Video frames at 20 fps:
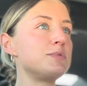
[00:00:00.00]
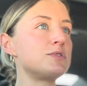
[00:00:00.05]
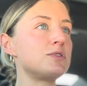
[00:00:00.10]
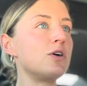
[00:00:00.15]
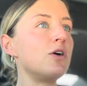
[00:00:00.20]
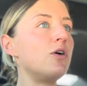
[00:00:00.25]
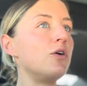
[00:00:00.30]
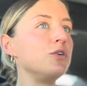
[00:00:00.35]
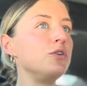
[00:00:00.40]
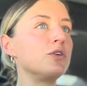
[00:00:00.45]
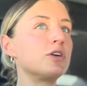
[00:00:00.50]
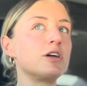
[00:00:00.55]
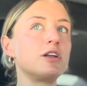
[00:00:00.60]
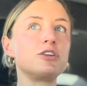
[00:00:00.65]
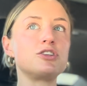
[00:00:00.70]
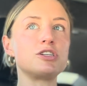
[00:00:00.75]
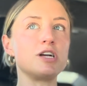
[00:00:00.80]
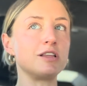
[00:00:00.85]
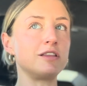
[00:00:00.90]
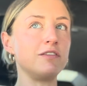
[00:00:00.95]
so you can
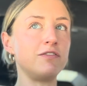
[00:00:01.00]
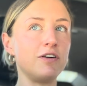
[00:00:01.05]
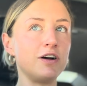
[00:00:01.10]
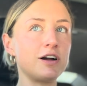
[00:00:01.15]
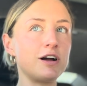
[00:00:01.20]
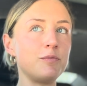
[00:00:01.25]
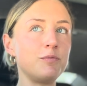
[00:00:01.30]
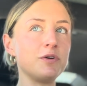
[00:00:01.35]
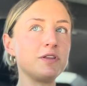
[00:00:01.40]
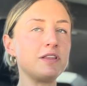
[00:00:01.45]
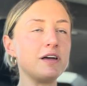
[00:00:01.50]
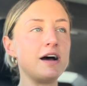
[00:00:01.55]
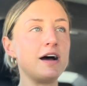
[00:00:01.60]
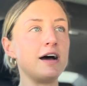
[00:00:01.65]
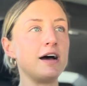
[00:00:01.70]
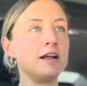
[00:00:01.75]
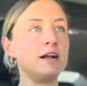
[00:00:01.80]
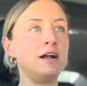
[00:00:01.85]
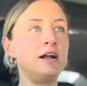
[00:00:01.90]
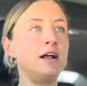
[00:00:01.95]
shut the fuck up with
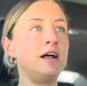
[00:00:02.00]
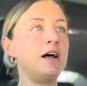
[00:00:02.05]
that.